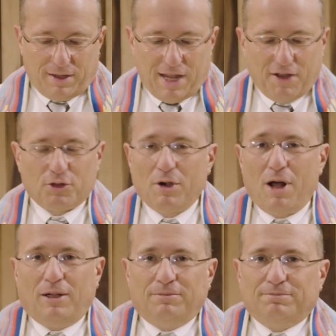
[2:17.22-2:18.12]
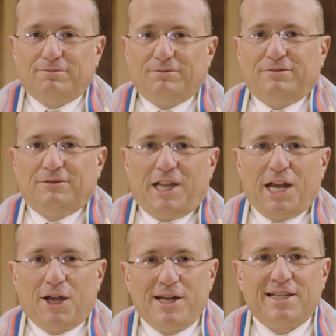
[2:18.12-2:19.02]
After all,
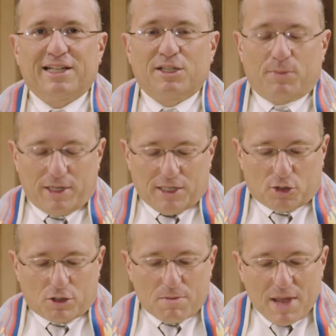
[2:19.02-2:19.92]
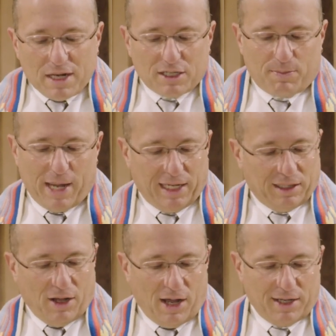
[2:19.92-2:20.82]
Harry's experienced tremendous pain
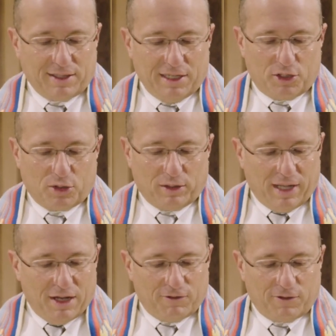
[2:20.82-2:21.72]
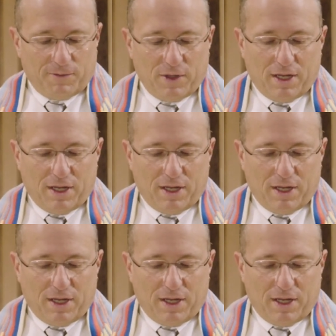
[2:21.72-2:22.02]
and loss in his short life.